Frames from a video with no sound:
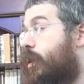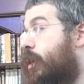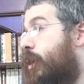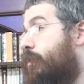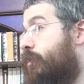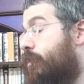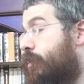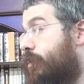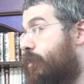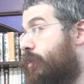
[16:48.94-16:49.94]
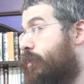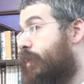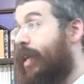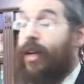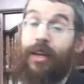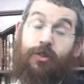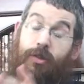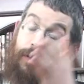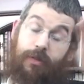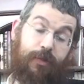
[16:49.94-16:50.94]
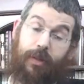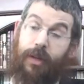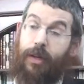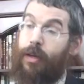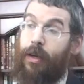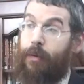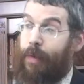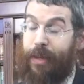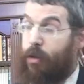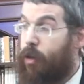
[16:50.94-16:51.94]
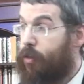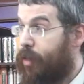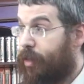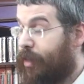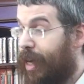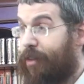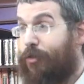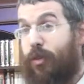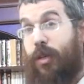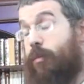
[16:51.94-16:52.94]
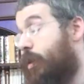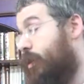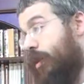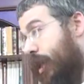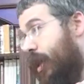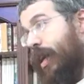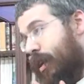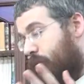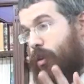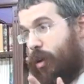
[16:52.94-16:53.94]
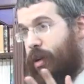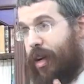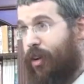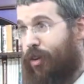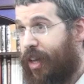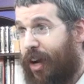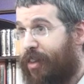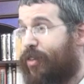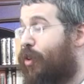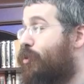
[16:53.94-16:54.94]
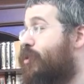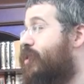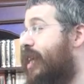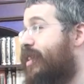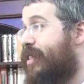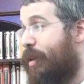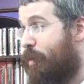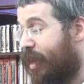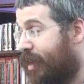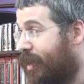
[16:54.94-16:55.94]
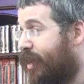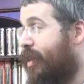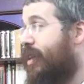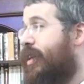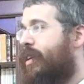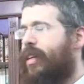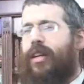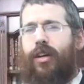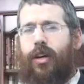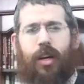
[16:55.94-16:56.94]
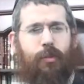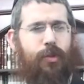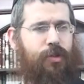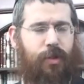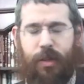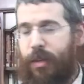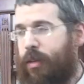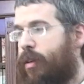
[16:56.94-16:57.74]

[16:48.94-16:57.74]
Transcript: I don't know, I just heard it from the Mendel Cohen in California, but I heard that others are also saying the same thing. I think Gollum also wrote it.